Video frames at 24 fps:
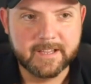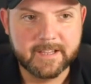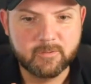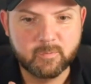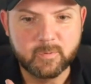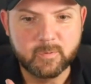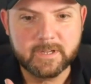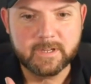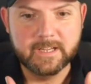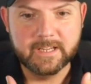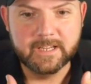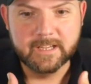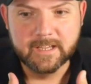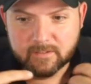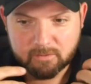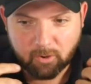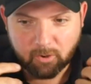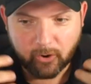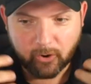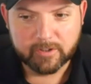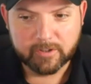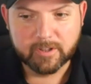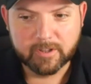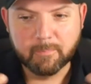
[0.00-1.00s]
that we
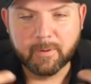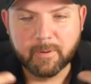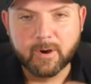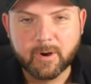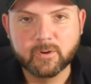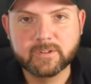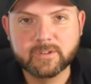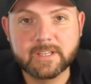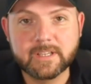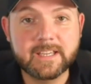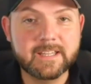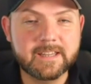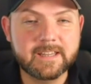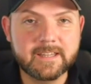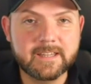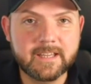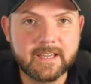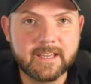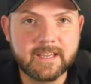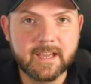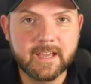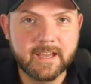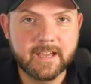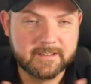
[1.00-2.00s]
talked about in
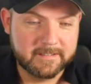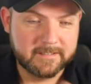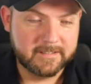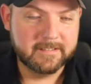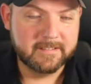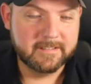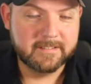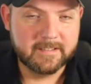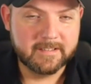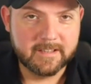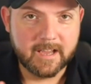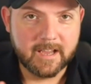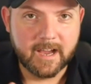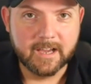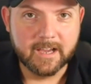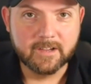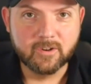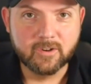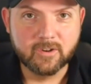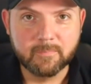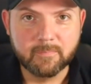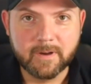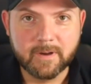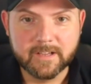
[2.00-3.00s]
the existing
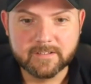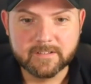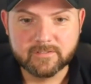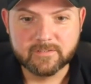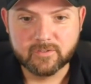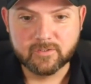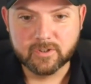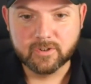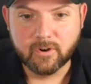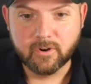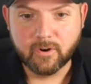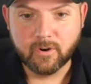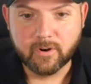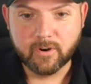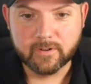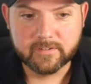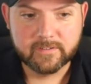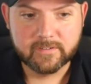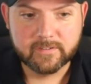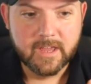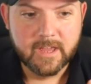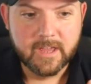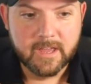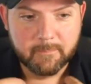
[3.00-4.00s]
ICOR mastery
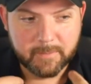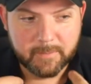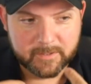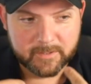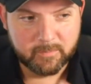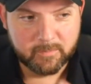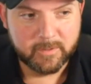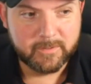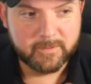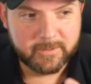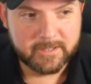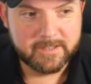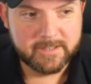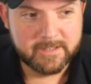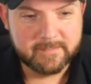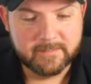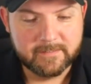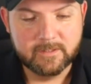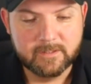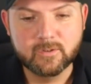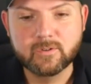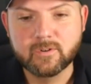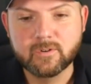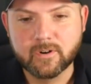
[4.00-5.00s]
course but with these
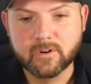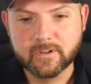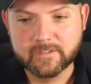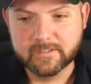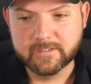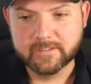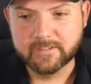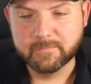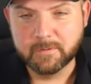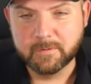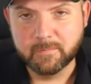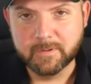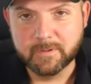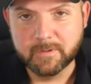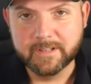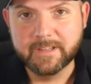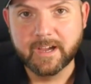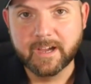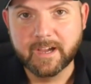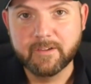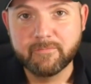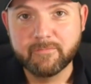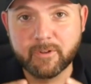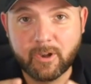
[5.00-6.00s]
new courses we will
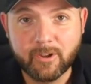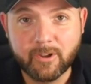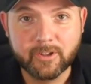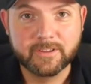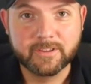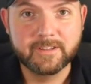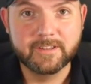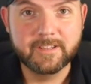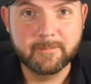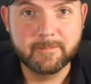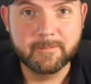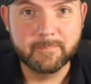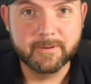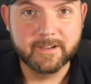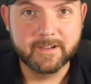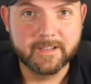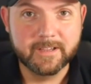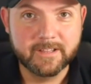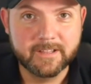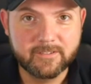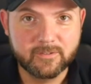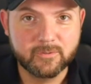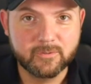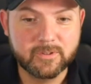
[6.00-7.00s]
dive a lot deeper
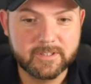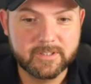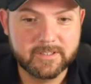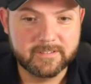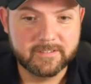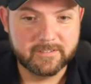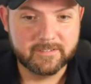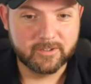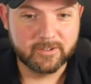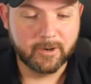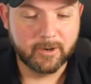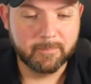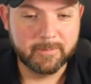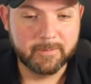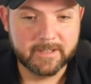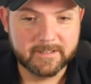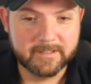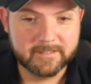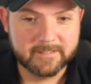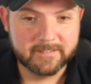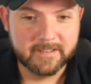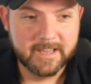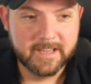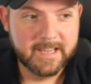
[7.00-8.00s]
into these
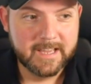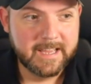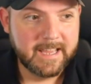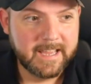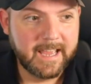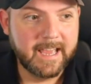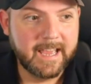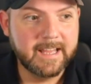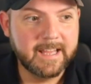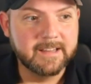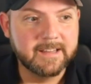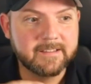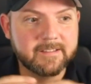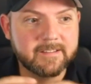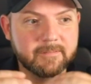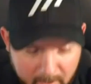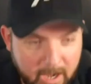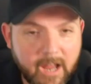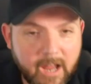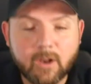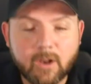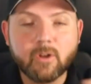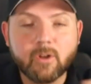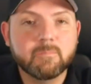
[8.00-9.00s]
topics and
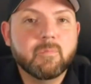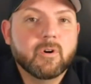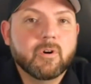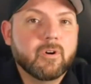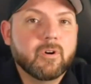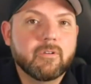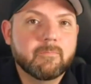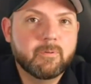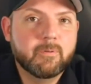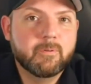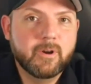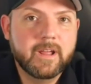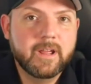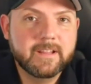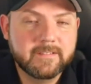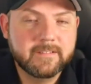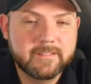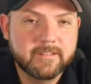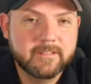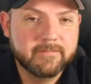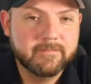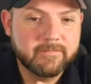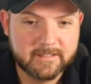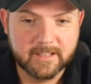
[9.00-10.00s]
a lot more
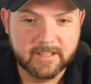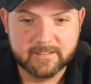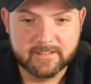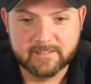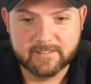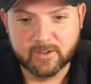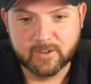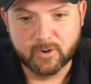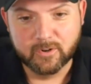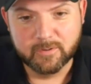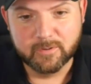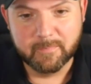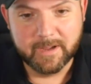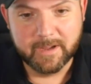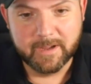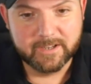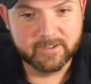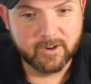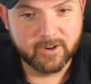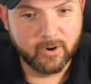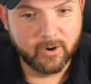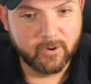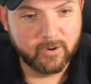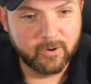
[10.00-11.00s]
comprehensive that's the
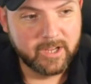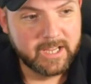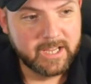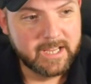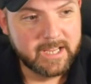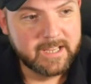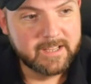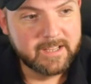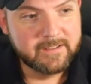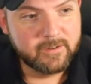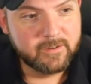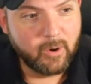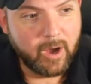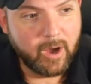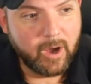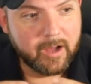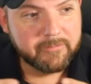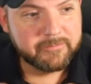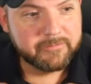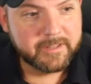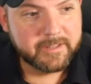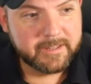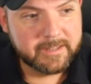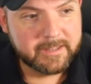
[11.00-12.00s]
ultimate goal so
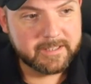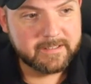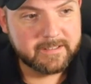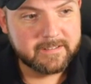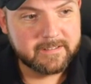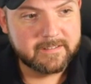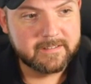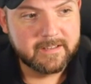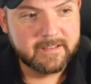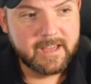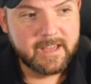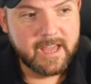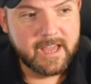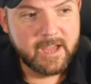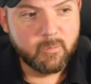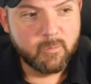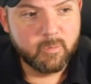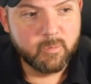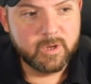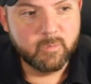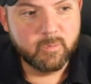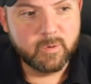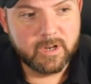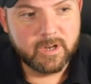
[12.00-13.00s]
after this
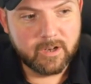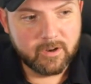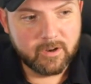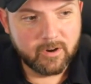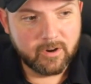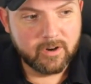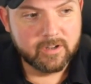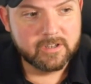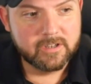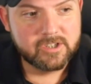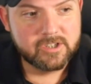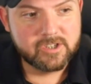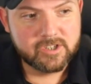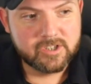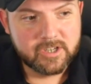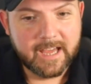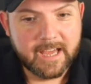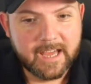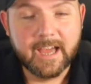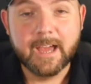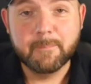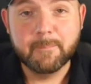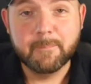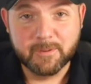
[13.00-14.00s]
we will launch
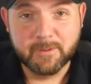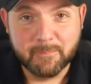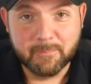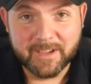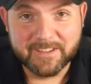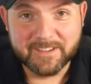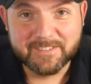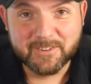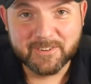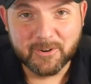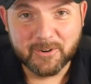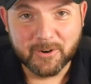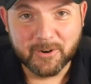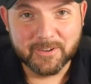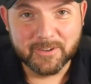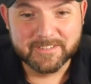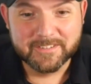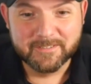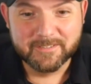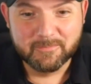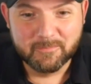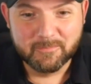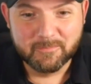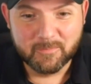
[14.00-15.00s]
a Heptabase
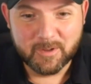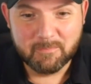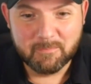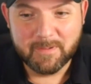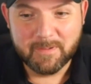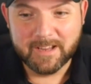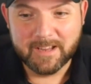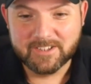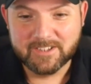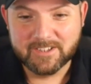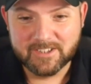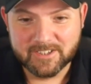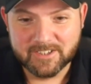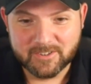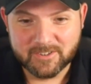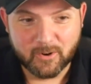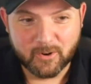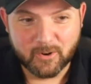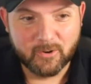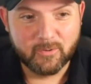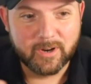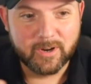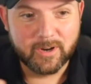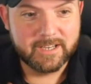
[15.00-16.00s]
course we mentioned
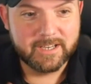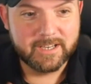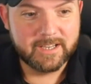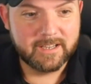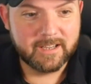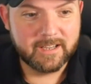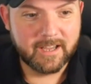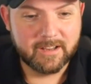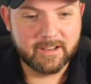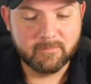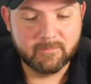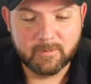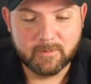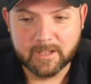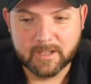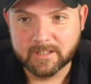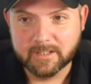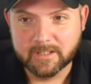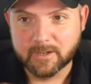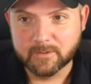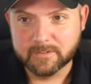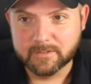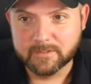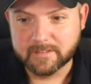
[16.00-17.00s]
already and we
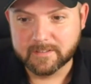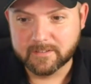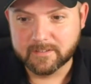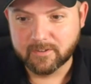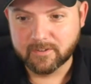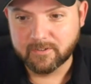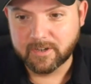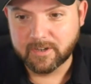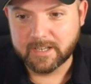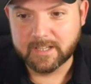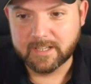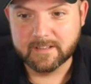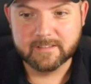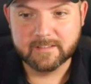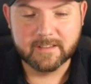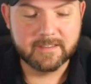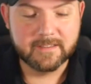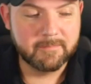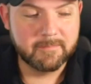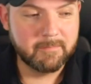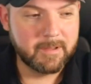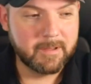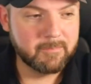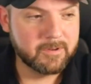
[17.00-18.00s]
announced it already inside
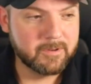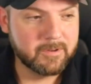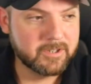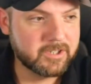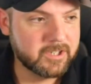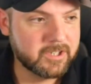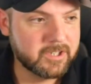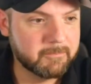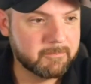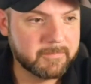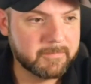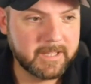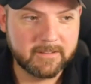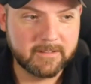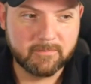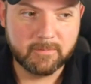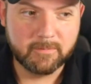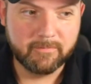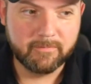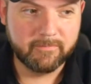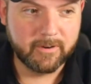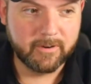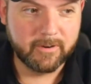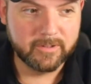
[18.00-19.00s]
the membership that
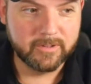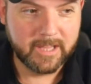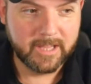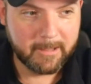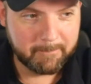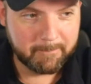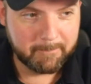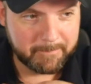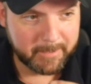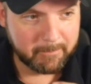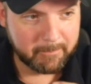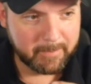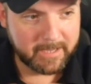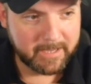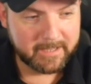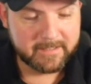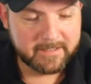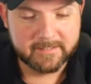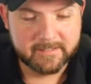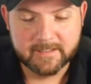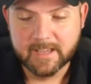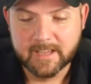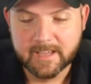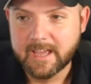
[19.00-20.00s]
we found
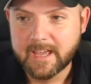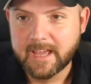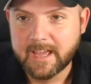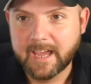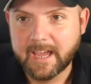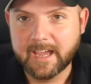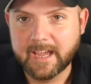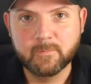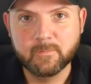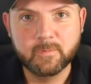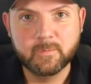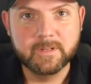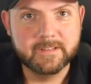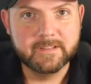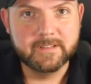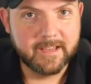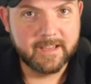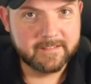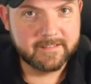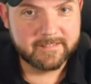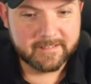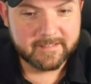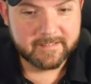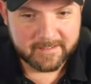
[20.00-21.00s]
heptabase and we
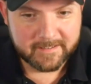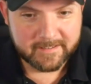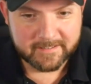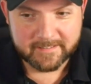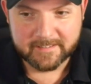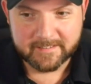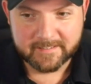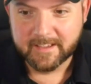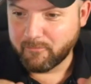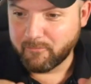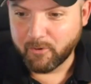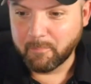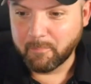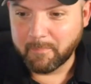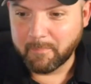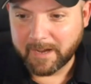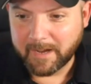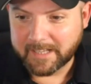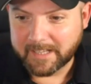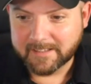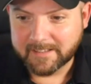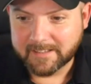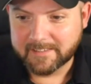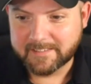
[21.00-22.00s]
tested it for
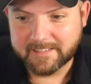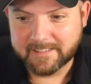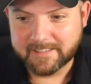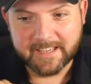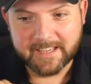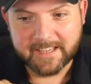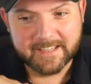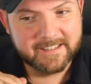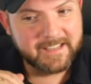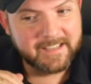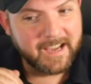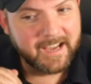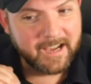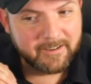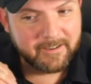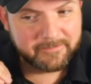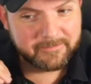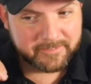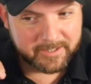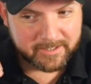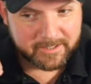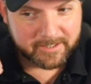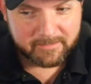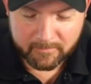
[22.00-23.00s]
months and
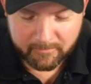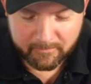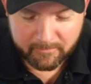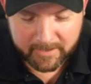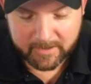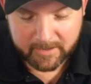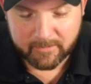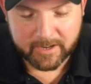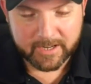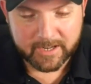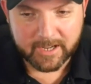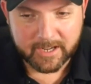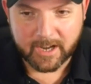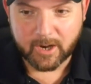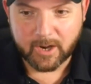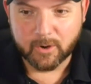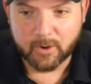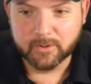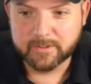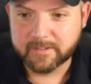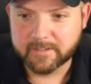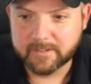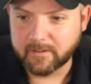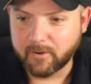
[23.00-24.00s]
after figuring
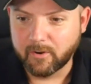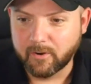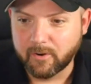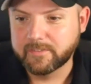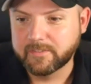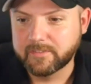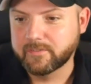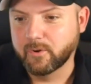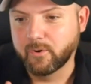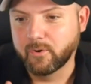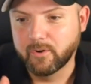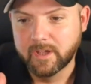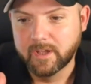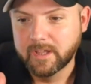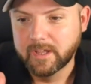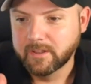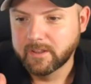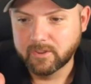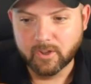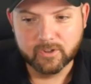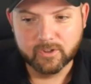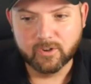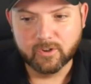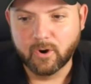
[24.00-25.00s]
out also
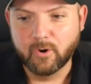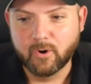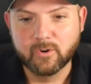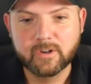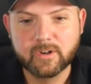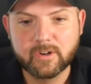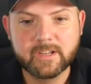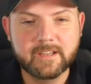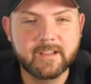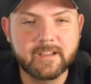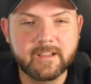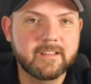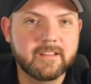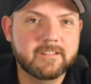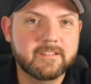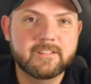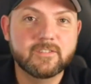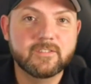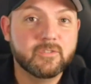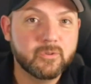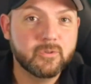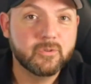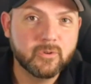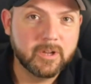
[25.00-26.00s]
not only is
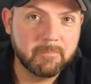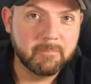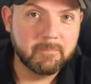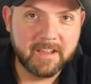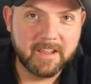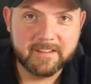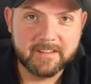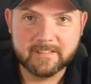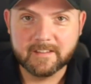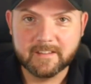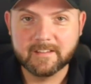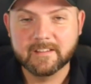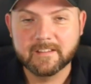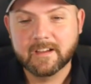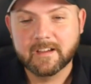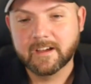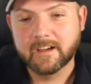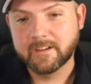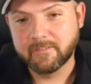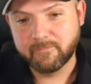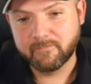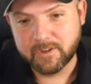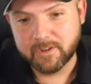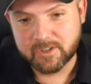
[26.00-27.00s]
the tool amazing, are
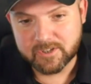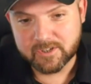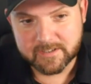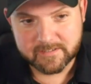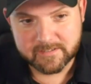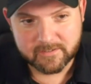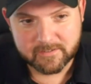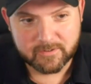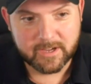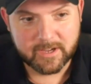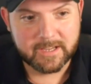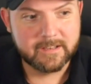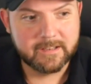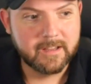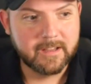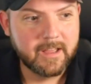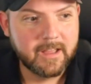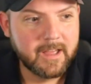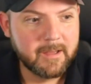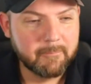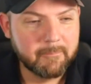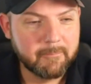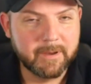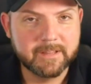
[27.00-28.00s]
the features great,
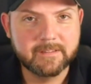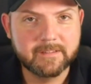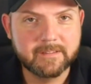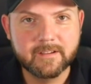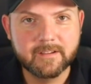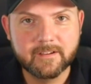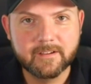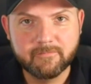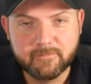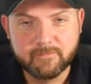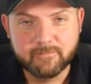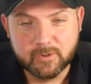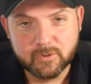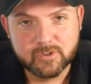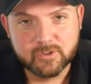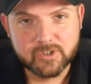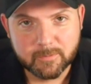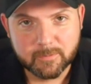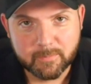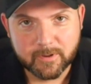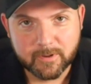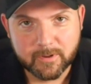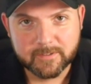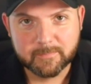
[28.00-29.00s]
but their
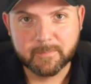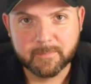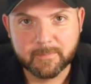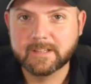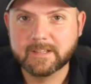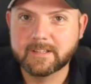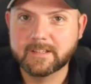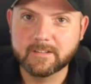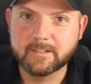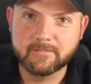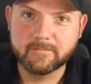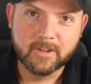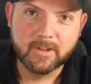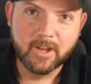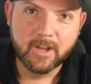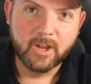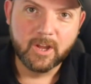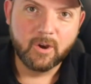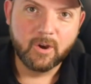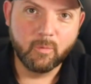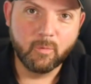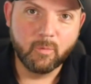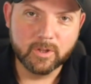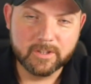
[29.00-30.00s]
future perspective.
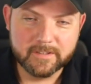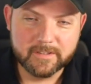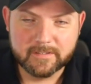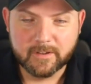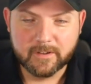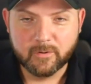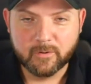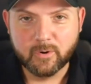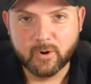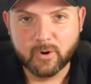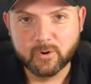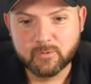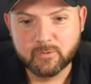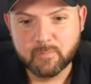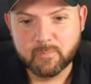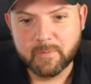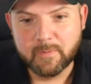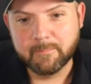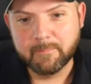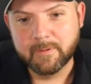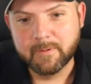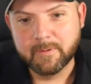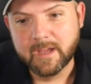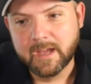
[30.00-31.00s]
What is their
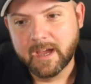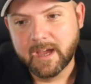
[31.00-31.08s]
roadmap?